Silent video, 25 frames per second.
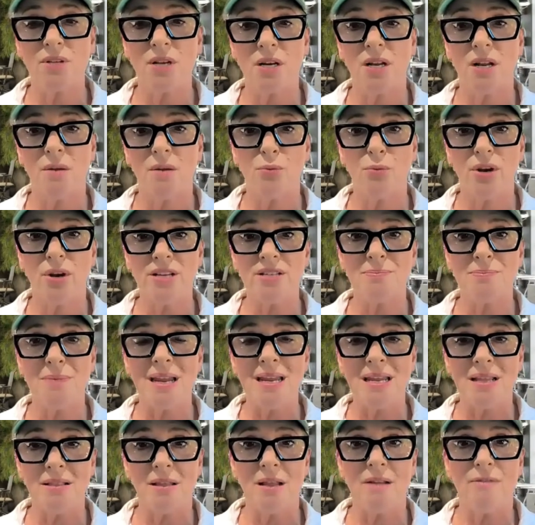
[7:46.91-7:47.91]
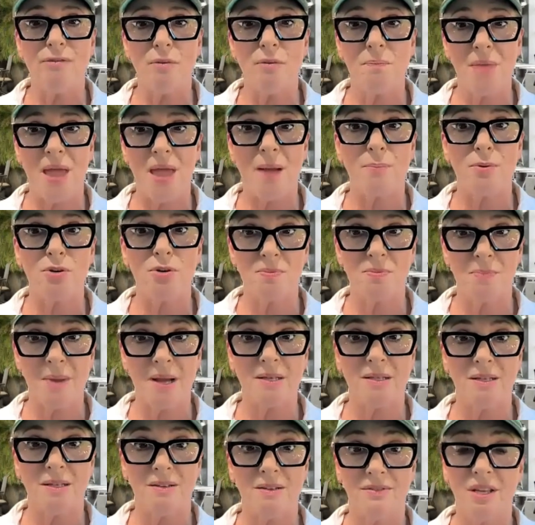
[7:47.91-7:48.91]
going to embrace my healing from that
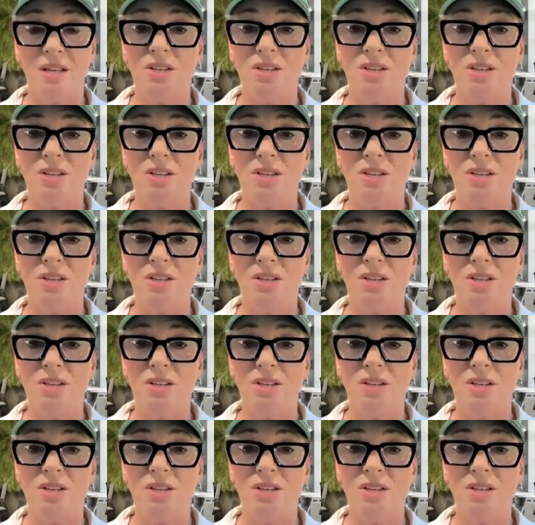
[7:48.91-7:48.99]
perspective.